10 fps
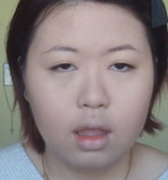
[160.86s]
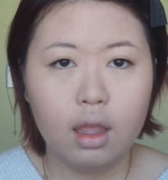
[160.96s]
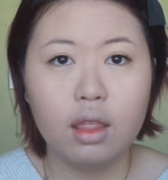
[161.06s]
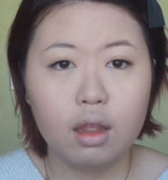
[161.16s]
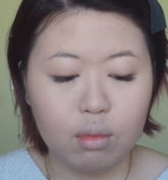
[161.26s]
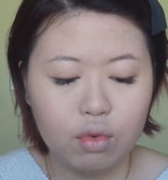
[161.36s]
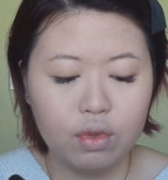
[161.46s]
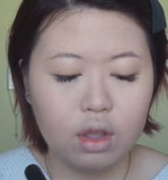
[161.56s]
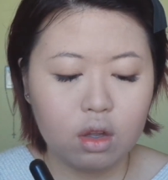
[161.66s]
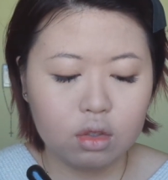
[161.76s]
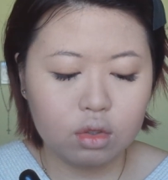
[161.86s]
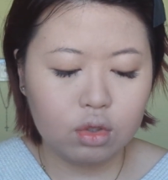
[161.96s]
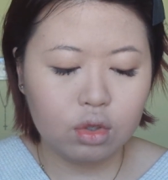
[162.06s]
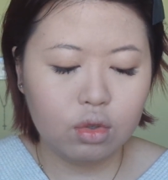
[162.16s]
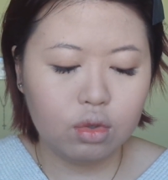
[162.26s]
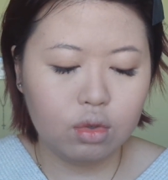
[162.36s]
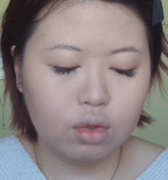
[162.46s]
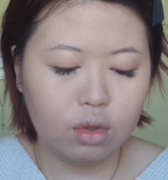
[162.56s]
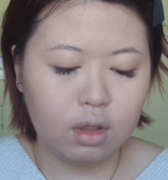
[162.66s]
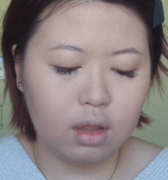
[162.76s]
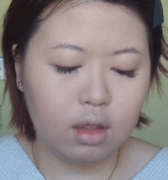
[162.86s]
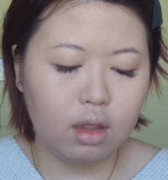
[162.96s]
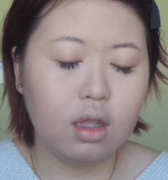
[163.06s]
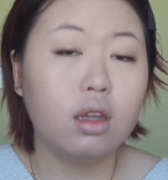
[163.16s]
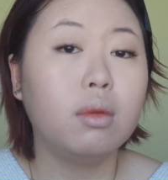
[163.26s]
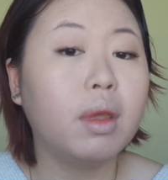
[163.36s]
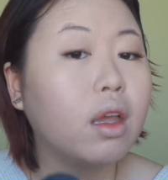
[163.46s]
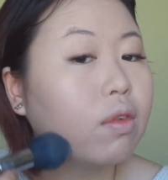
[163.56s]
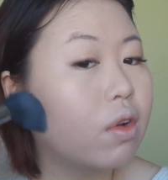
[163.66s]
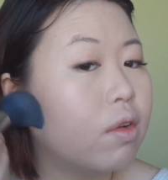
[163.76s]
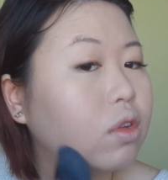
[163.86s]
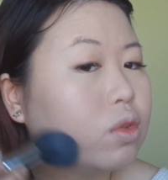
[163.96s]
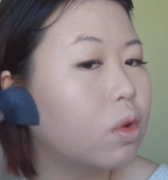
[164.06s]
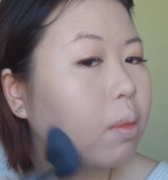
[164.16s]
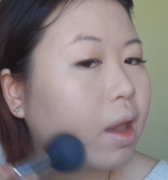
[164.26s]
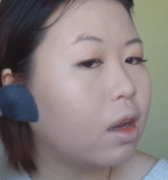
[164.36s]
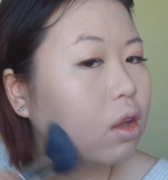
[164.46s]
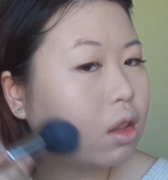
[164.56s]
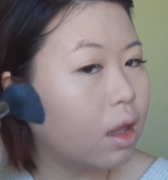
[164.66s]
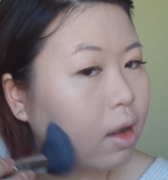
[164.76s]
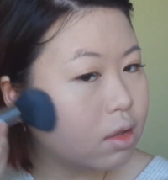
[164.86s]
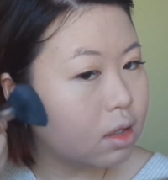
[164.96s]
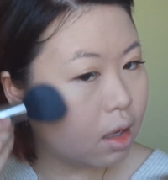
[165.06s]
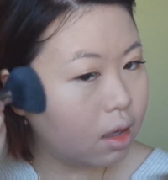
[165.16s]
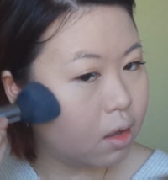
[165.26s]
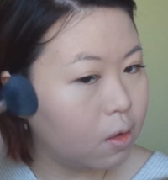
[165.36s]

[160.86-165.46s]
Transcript: And then moving on to the Makeup Forever Dual Matte on the outside.